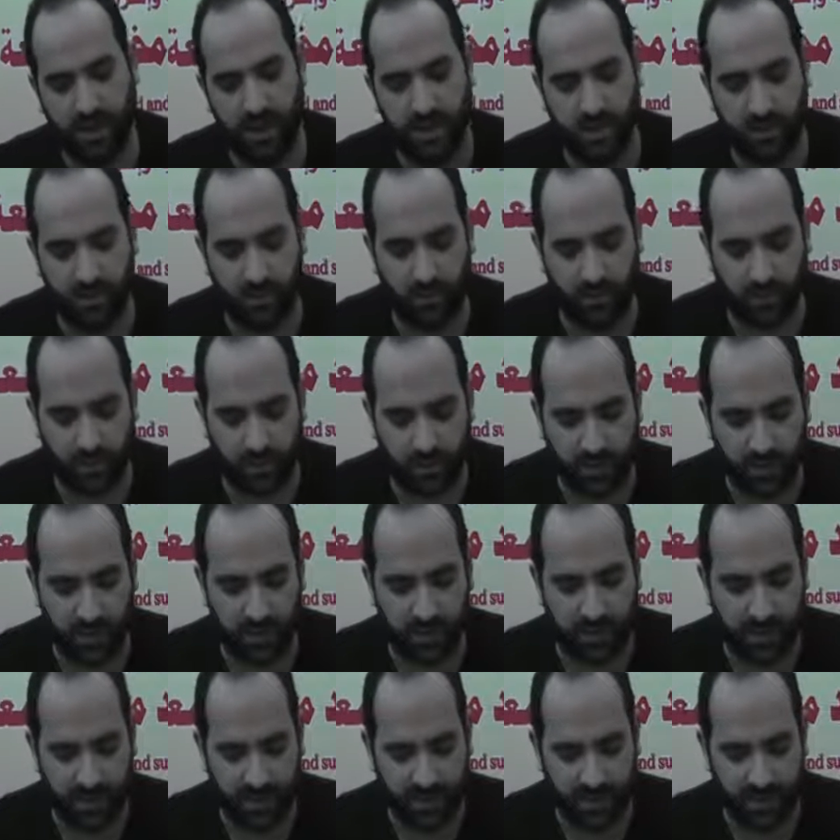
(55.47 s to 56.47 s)
nor
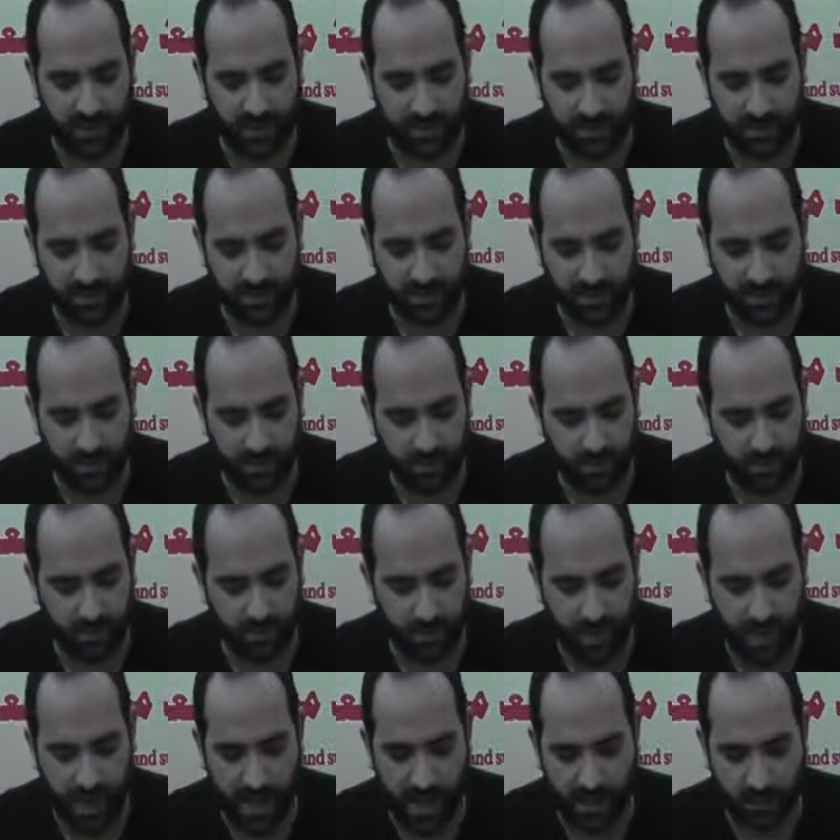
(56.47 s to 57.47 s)
can night
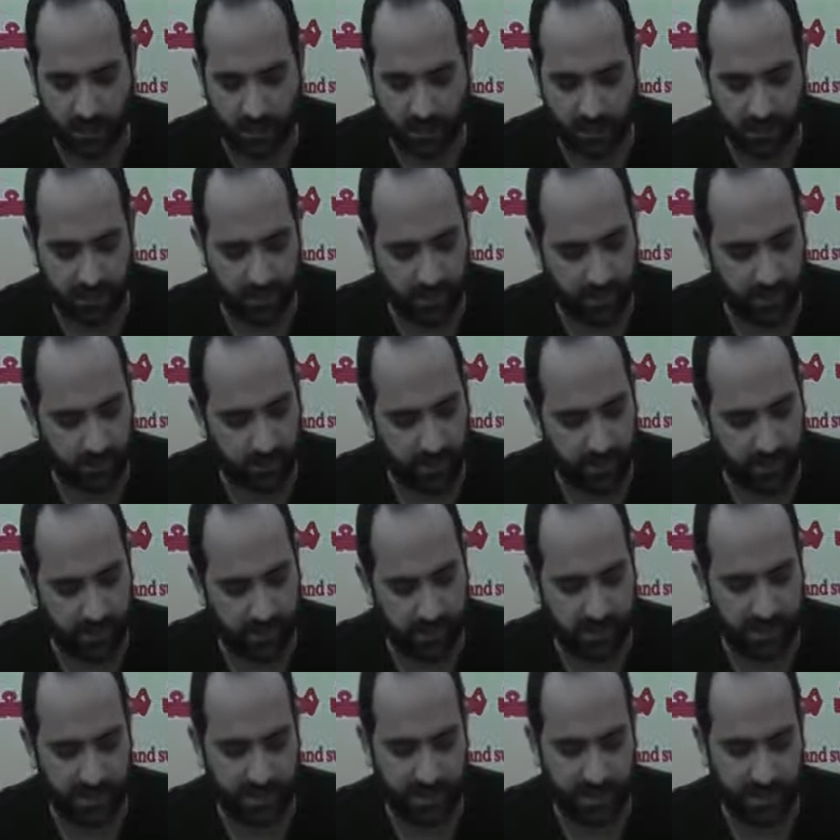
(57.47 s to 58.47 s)
outrun the
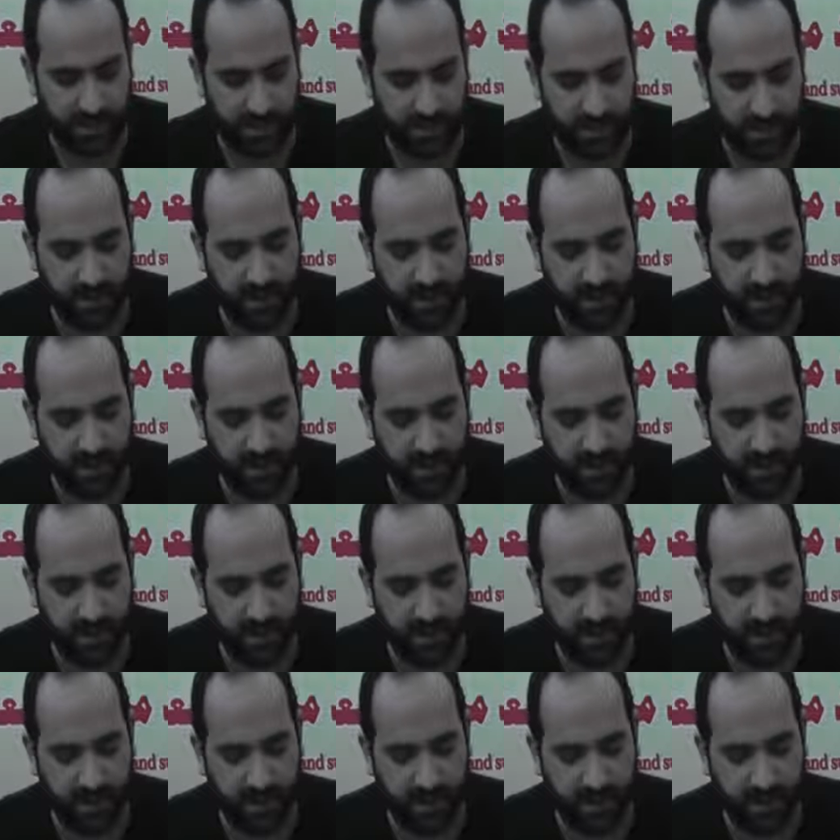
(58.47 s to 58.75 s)
day,